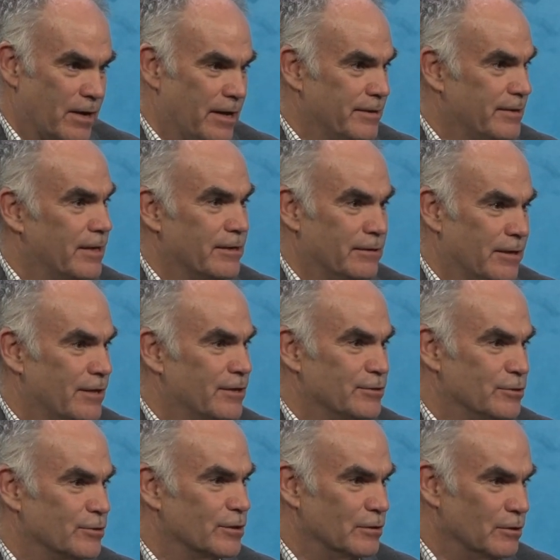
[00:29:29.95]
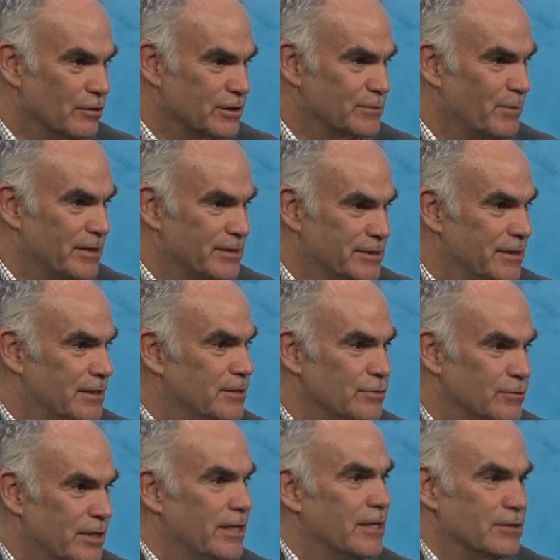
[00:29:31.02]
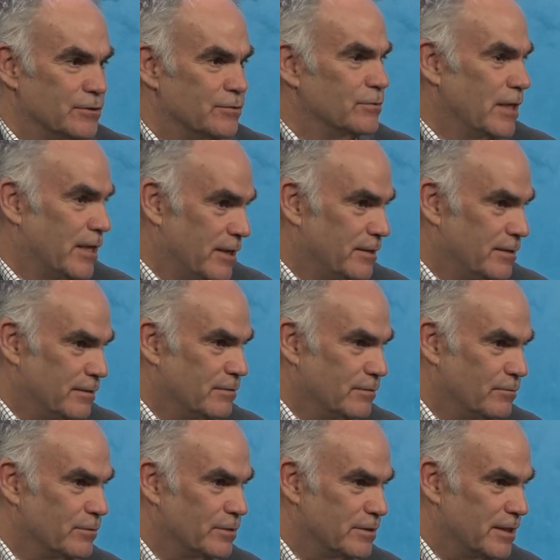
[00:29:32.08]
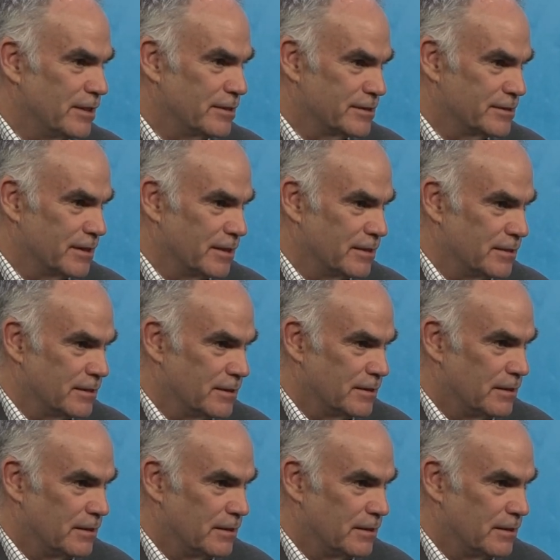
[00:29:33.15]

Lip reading: I got a lot of dirty looks by saying you can't do that with the data set.